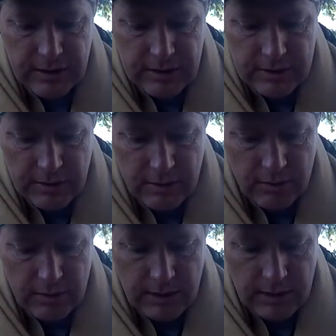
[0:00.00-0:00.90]

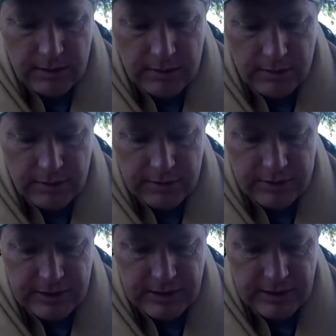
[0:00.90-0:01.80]
So you're going to
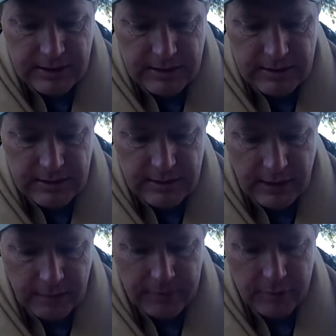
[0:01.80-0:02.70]
see
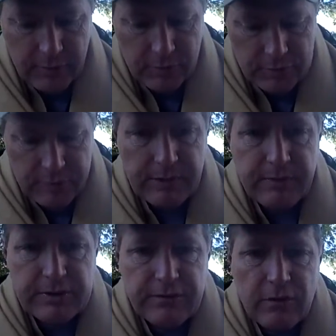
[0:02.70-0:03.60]
Arabic numerals pretty
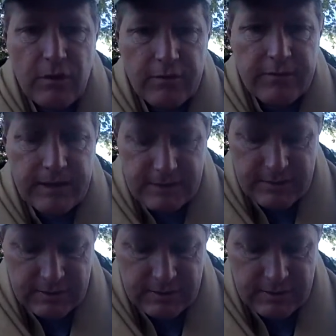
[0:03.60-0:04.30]
much for all of these,